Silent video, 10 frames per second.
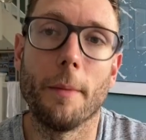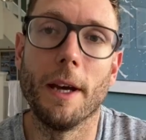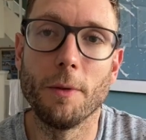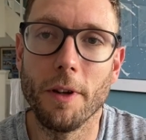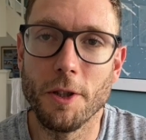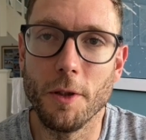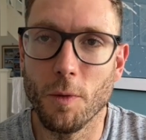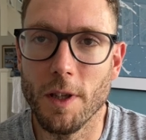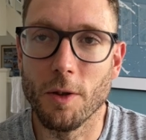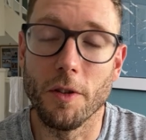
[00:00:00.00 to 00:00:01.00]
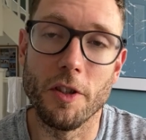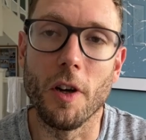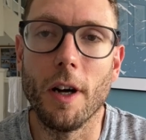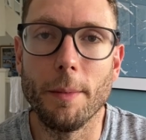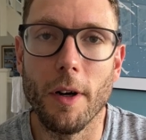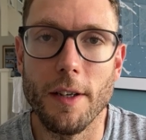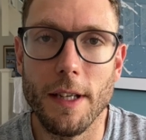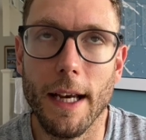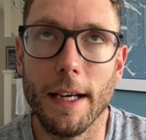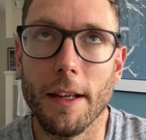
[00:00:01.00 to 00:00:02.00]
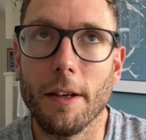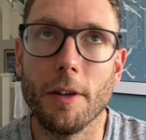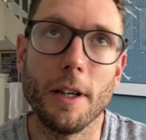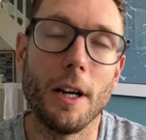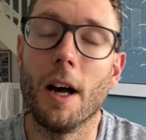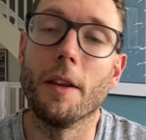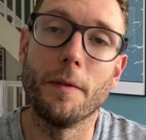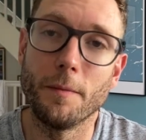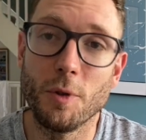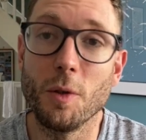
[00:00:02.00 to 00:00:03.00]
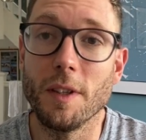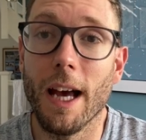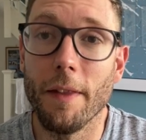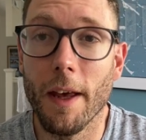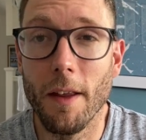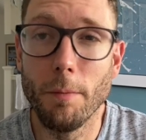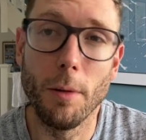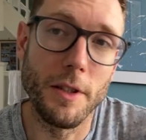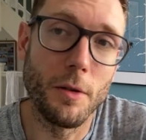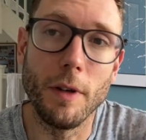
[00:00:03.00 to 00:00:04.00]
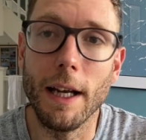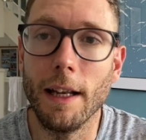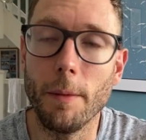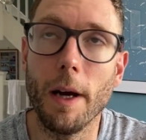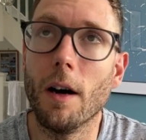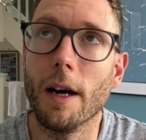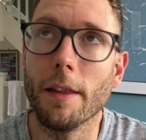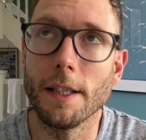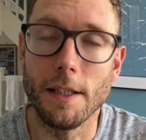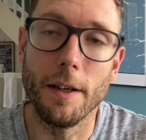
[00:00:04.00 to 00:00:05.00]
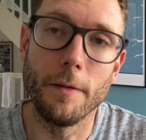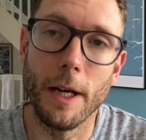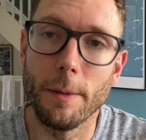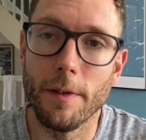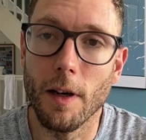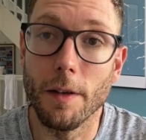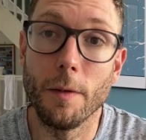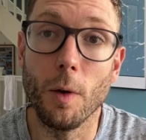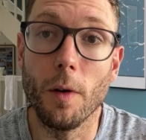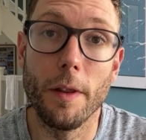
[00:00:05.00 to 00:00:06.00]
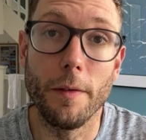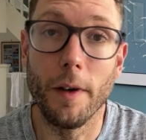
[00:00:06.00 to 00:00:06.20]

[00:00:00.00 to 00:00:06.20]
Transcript: compared to other shoes when it's got such a high price tag, and there are other shoes out there that I'd probably still rate a little bit higher, things like the Vaporfly for the